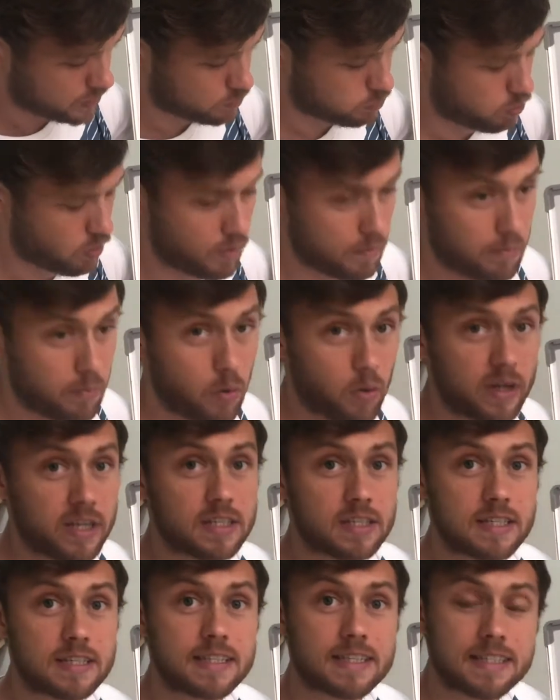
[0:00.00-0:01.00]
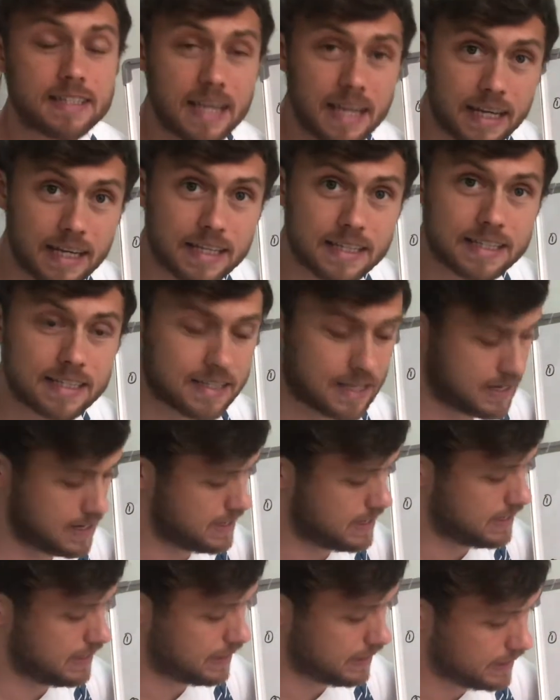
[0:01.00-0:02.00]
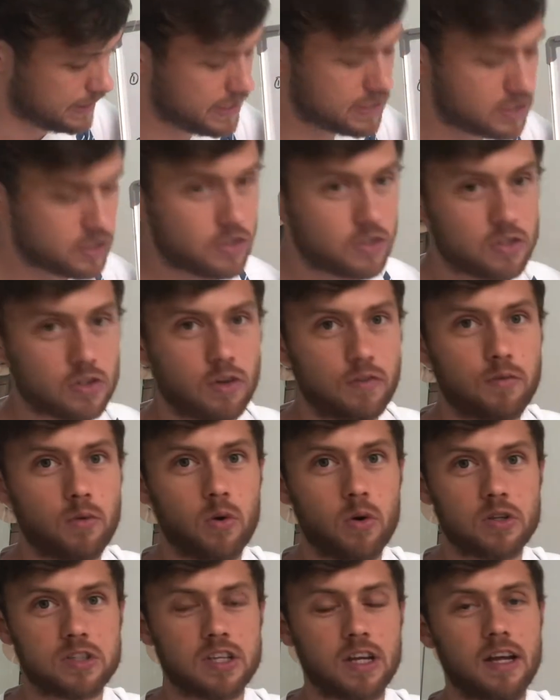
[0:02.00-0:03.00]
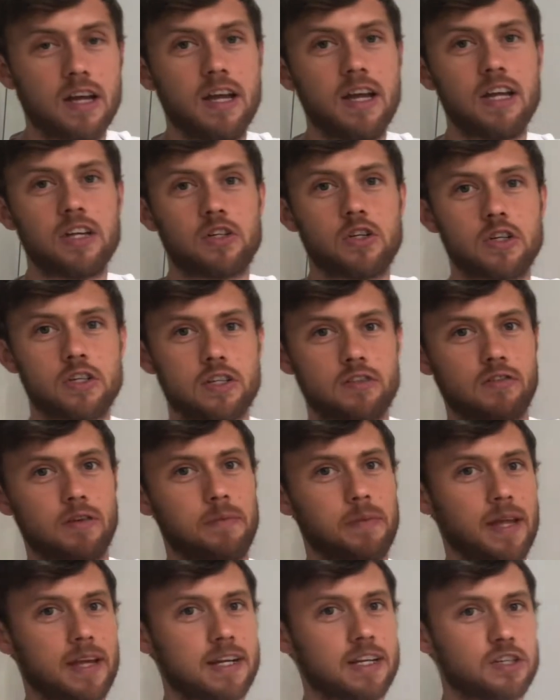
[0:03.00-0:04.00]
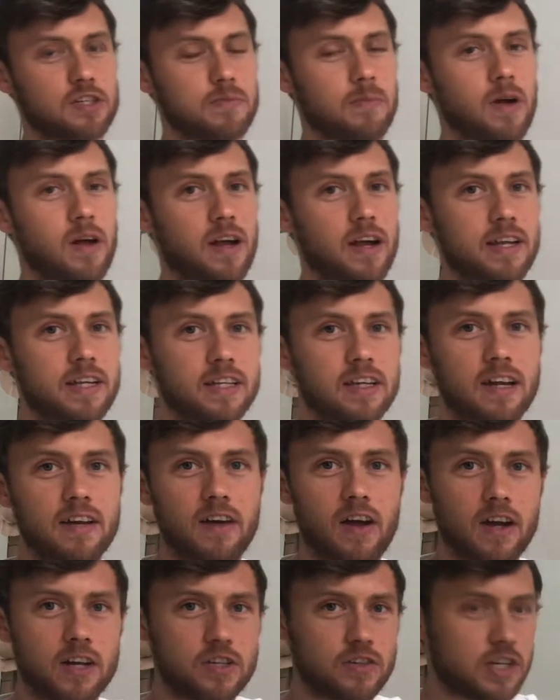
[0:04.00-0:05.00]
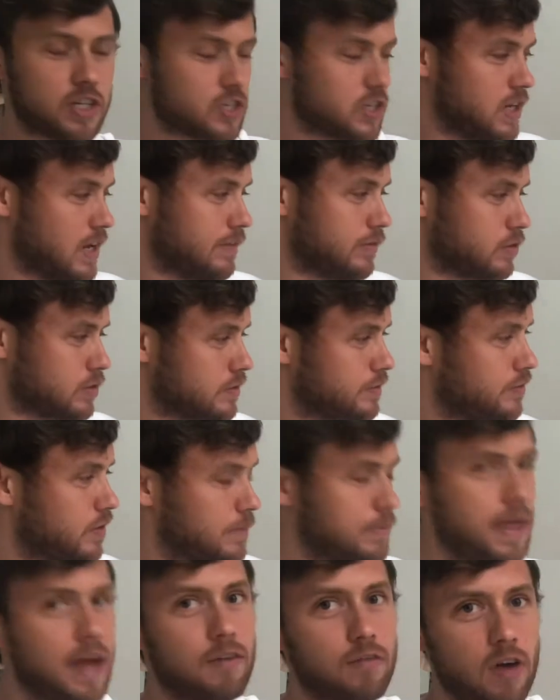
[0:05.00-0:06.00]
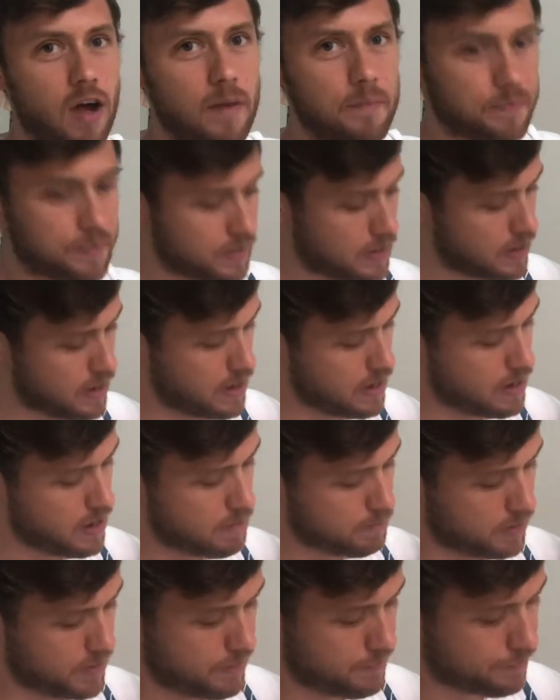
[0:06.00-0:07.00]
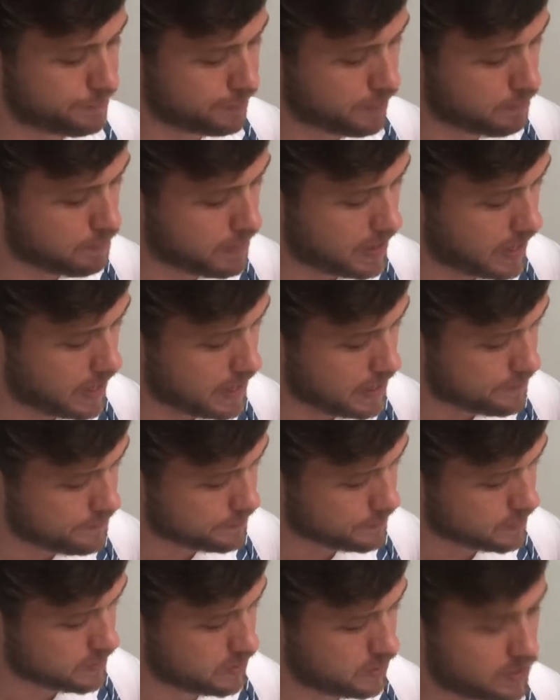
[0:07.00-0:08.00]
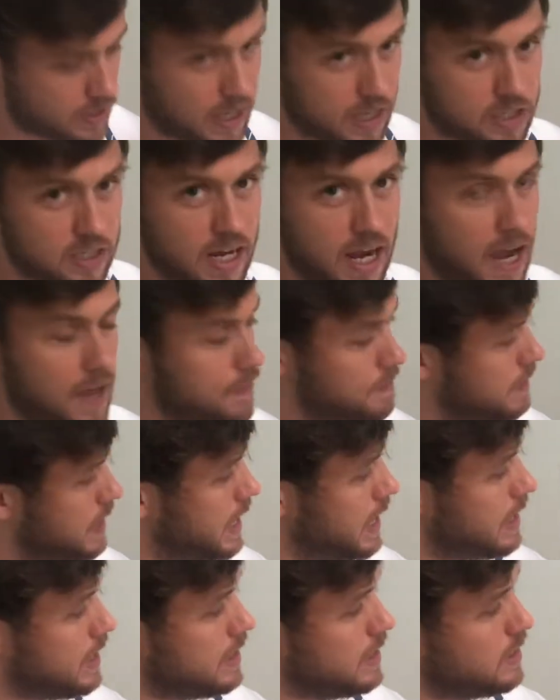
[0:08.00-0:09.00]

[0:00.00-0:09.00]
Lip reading: 1.6 litres of water just to replenish my kind of hydration levels from that run. But then from there, you can actually add that